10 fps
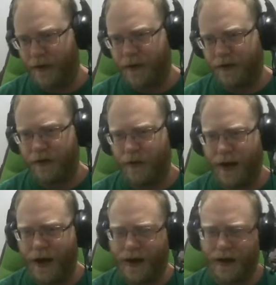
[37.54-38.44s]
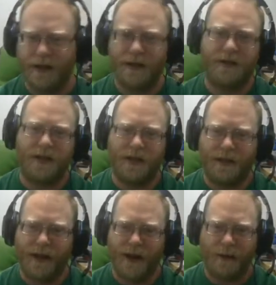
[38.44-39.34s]
this so that I can easily
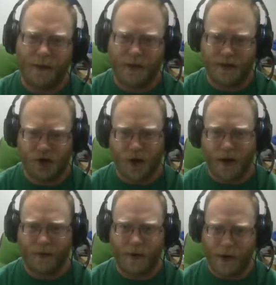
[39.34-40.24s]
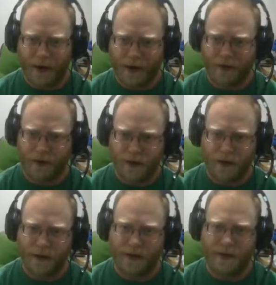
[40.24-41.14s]
line up the shot when you have to
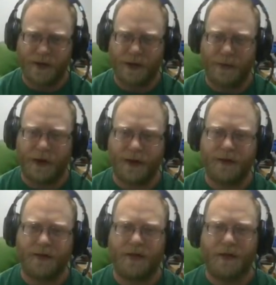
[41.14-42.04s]
collect the escape pods.